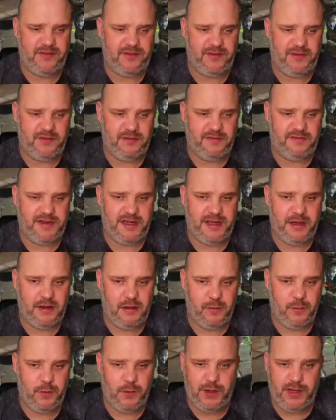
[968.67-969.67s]
a fail,
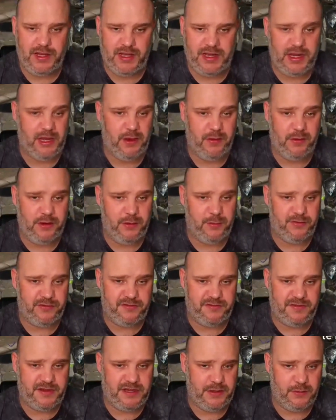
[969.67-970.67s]
I will let you know that it was a
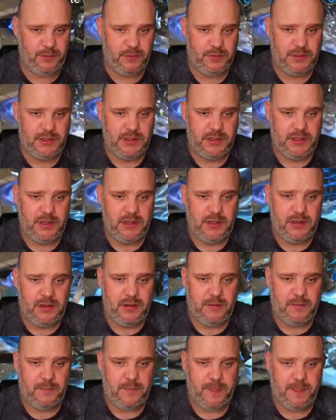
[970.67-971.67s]
fail.
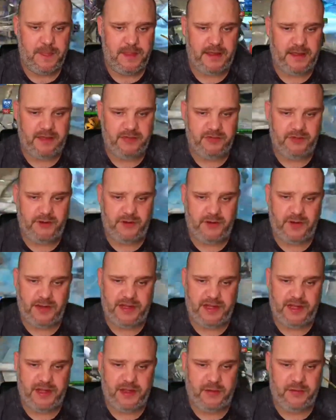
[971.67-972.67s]
It gives you an
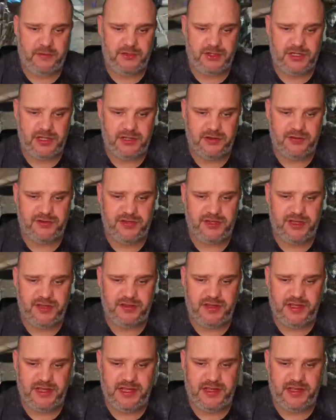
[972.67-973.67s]
idea. Obviously, you've seen
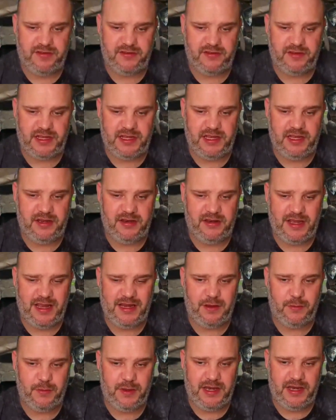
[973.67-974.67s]
that he isn't geared
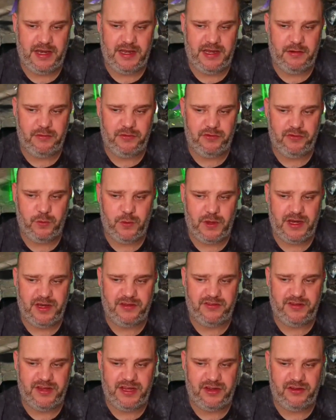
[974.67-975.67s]
anywhere near as well
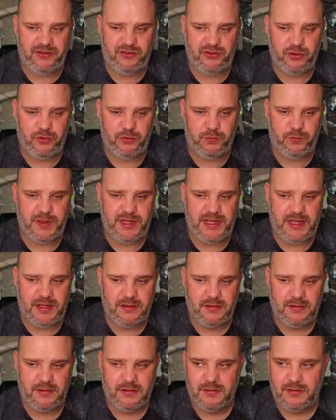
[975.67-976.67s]
as he should be,
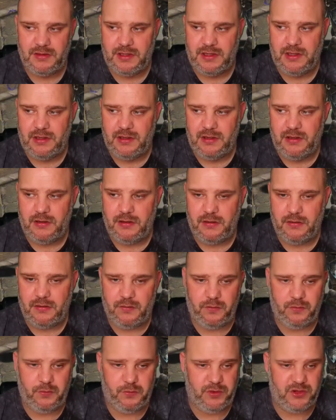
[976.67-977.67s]

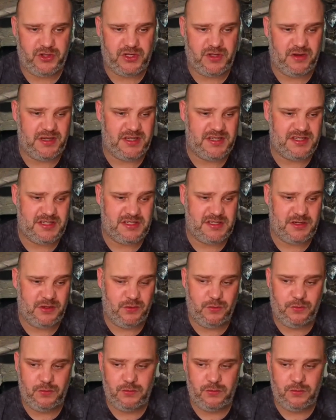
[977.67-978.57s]
which kind of says it all.